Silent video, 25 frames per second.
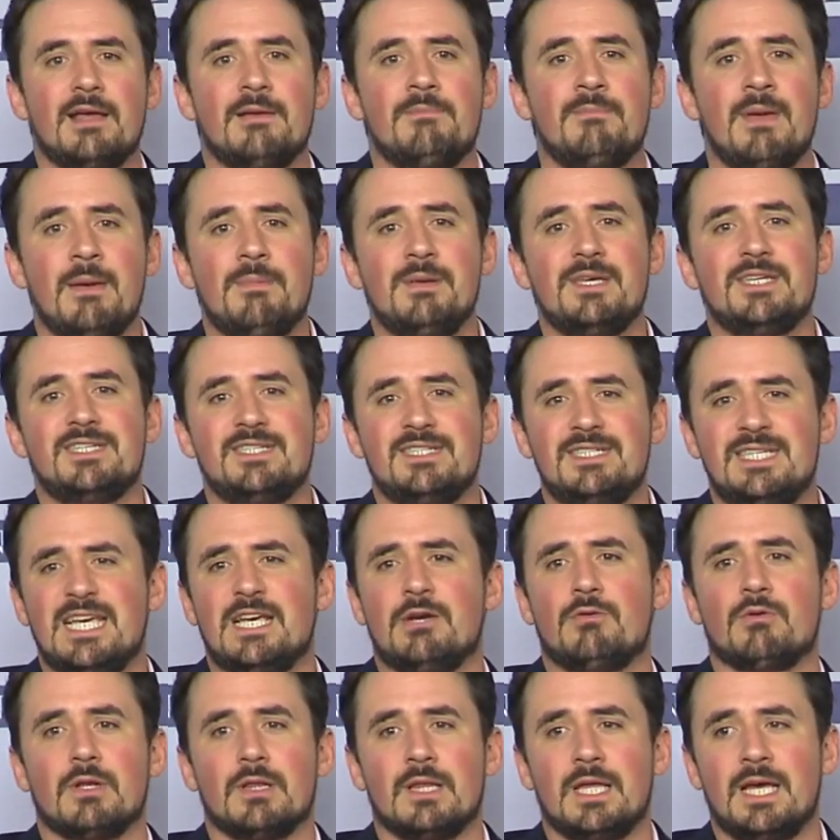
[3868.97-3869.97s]
Maybe
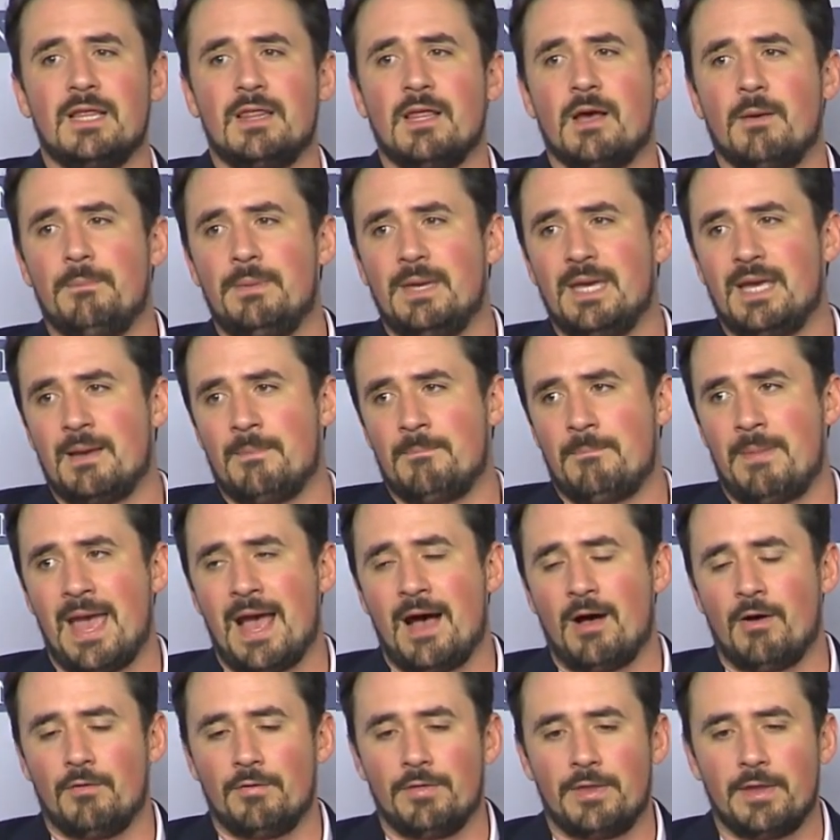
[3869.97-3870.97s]
secretly they'll be
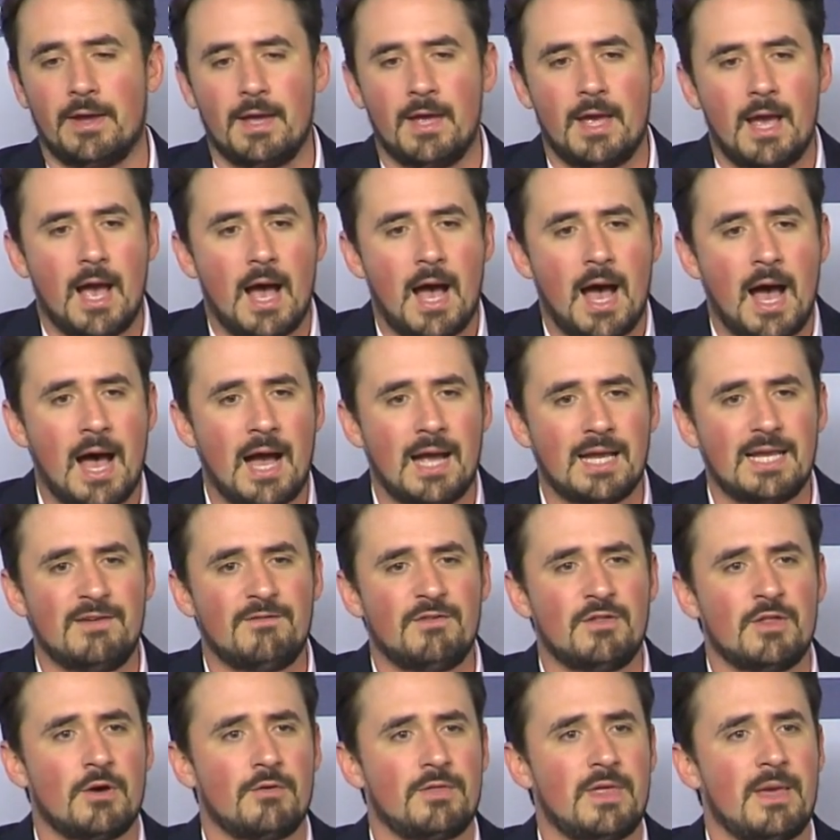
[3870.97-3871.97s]
compelled, uh,
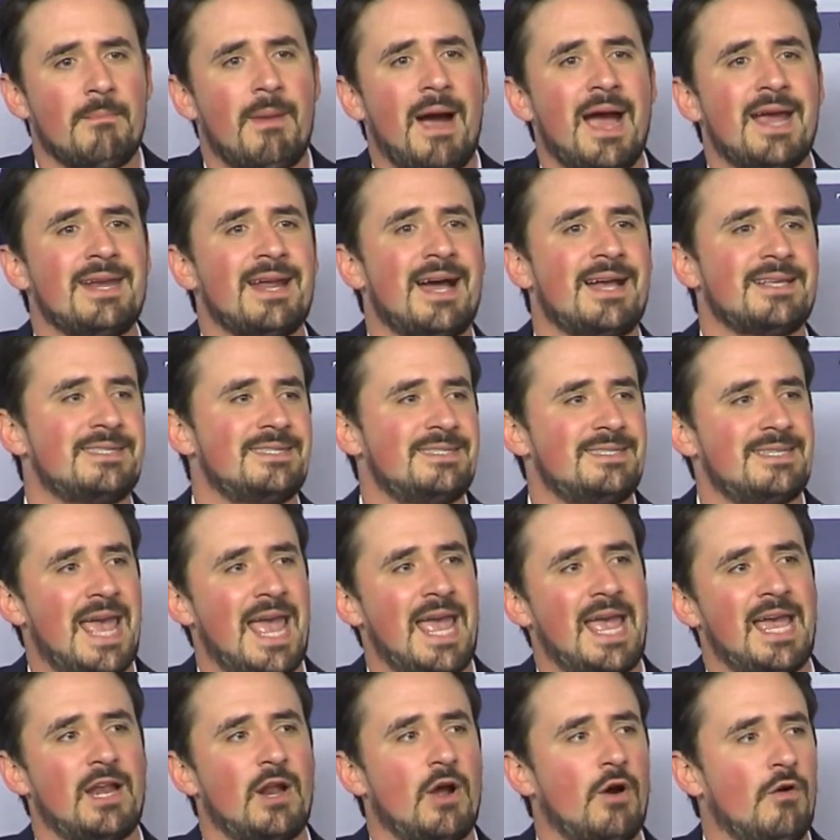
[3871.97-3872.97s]
even though they might not
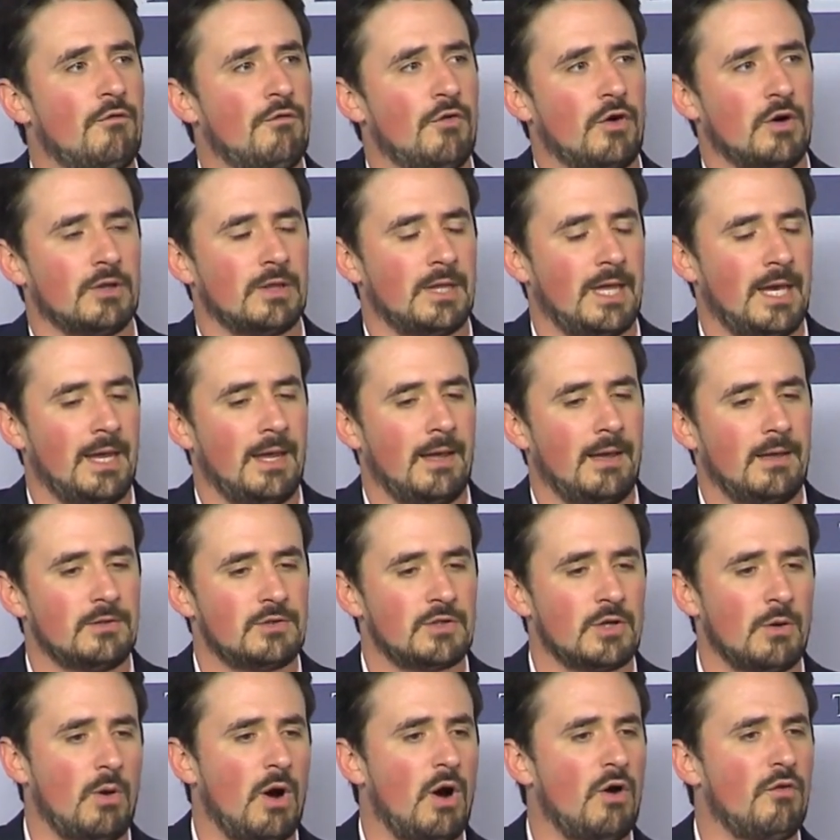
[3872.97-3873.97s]
say it overtly.
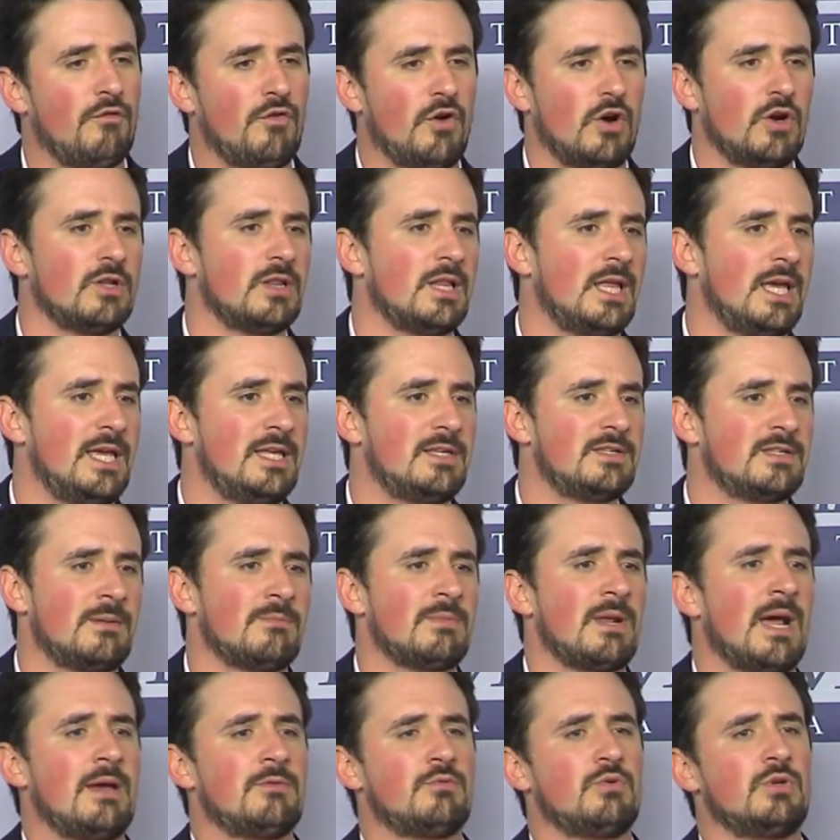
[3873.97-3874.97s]
So overtly,
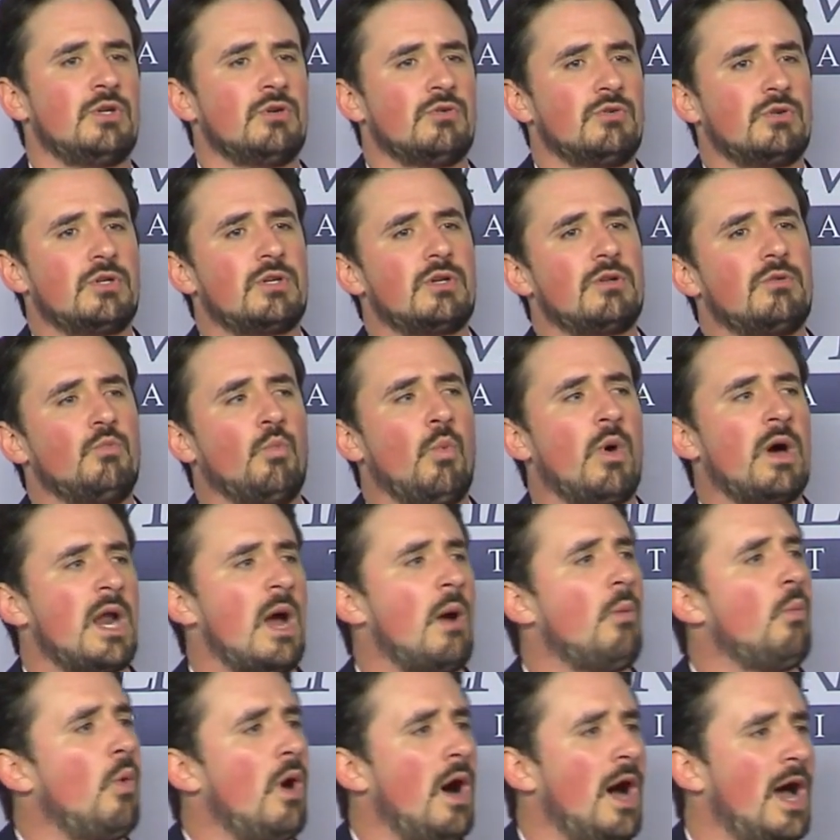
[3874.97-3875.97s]
sometimes when you're
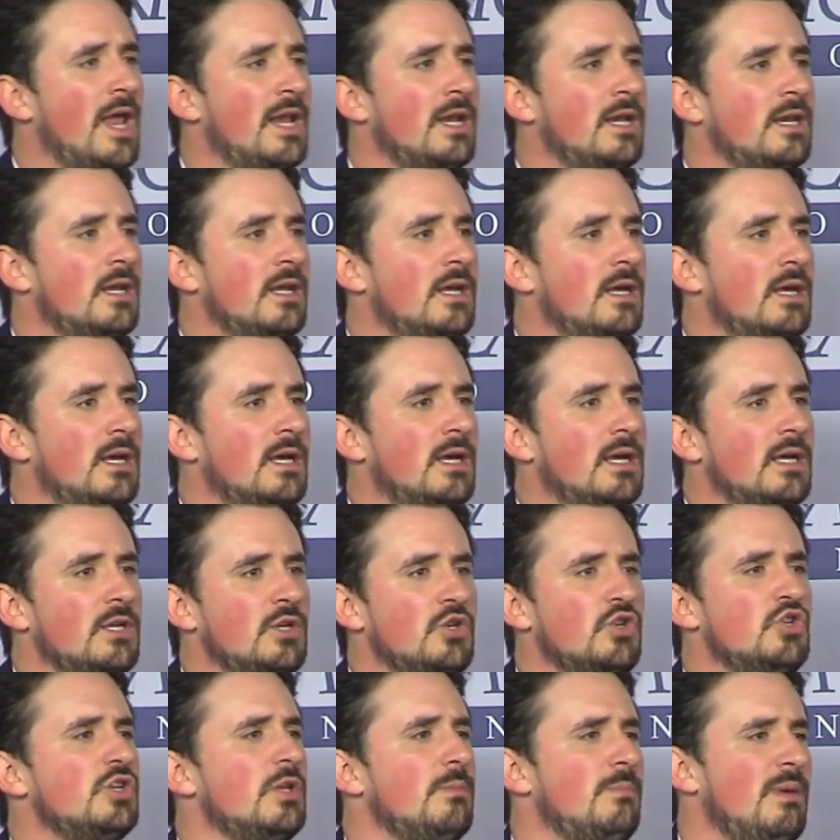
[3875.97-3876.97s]
one-on-one,
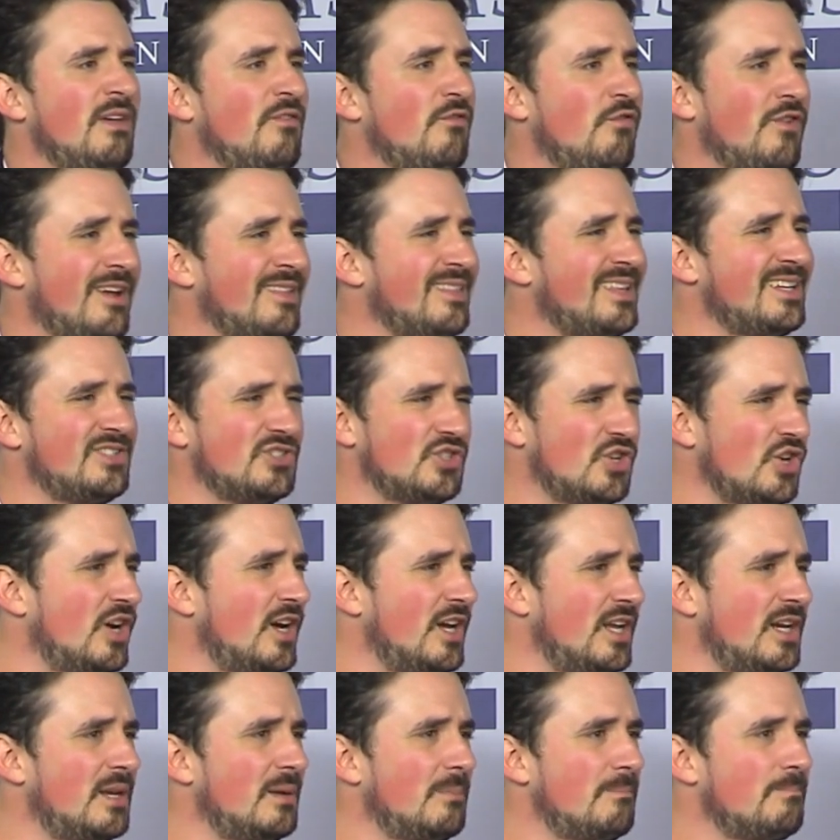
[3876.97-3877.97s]
usually being friendly is
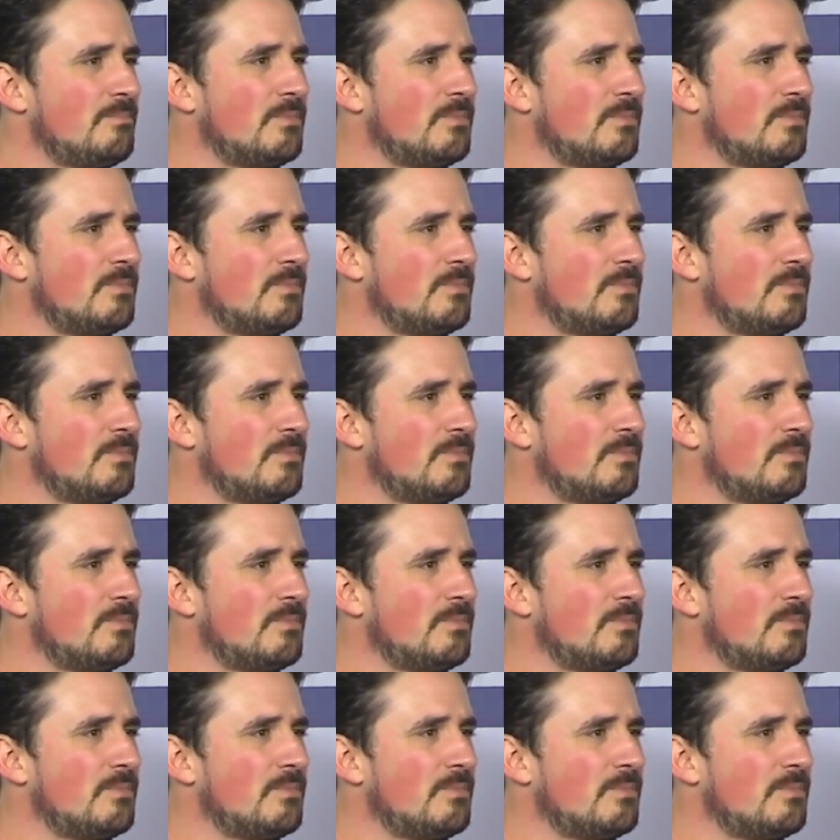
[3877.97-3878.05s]
good.